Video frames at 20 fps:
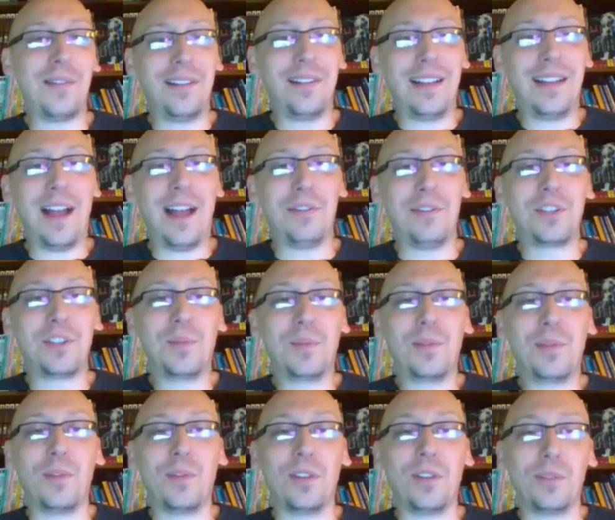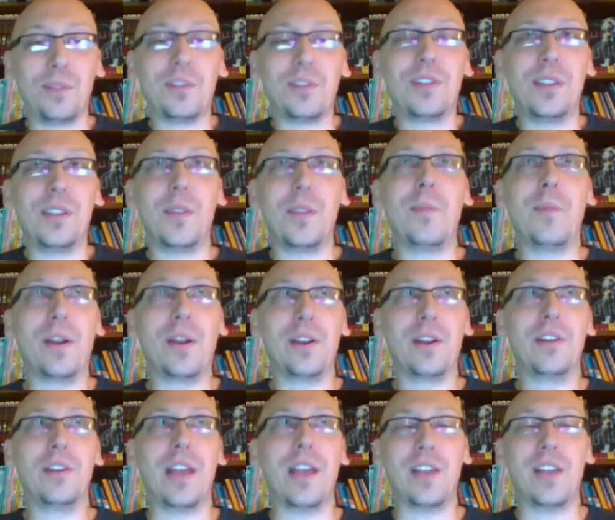how it spit rolled. It was the
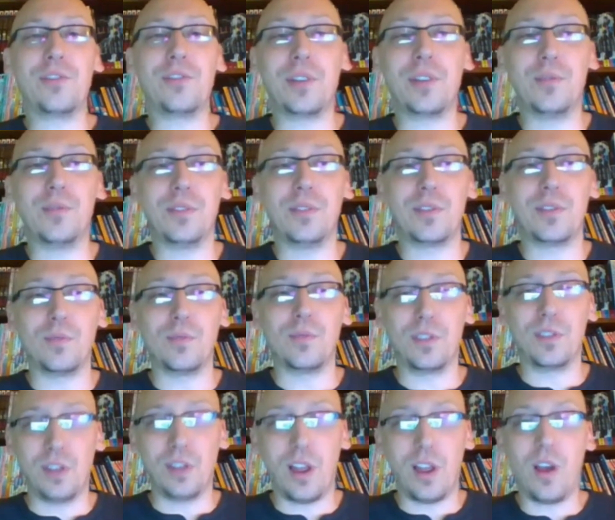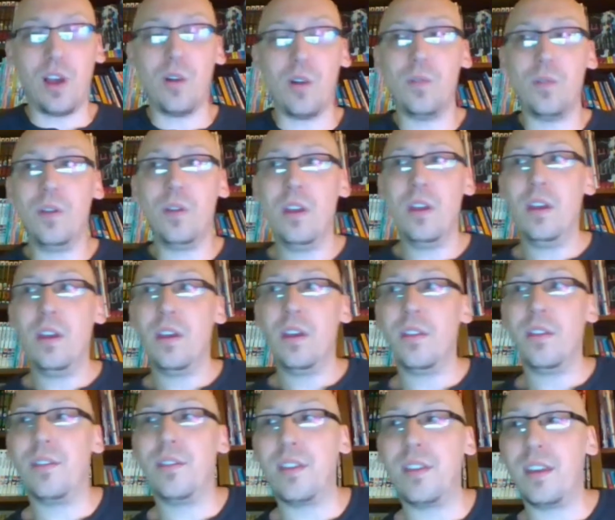barrier to entry was low.
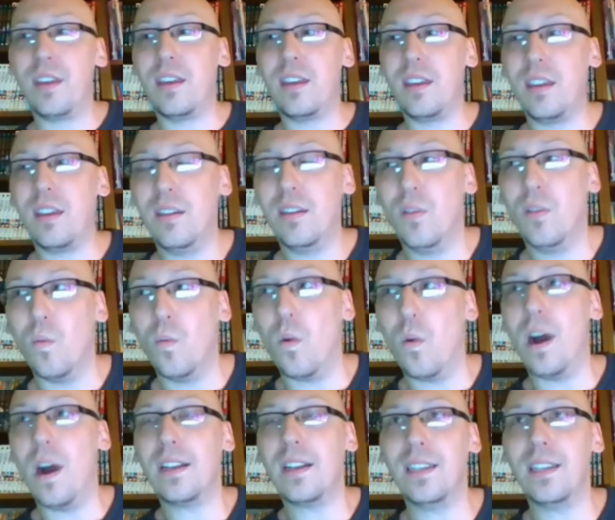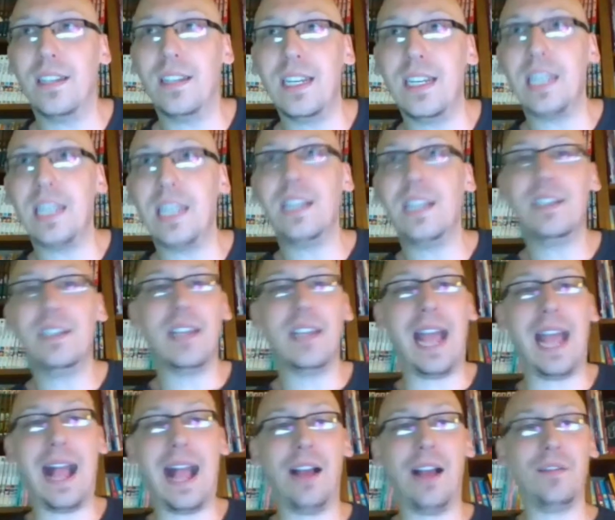The want and need to
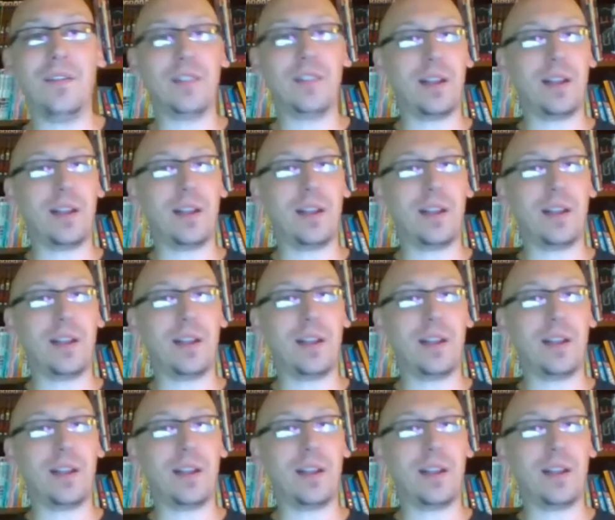have like a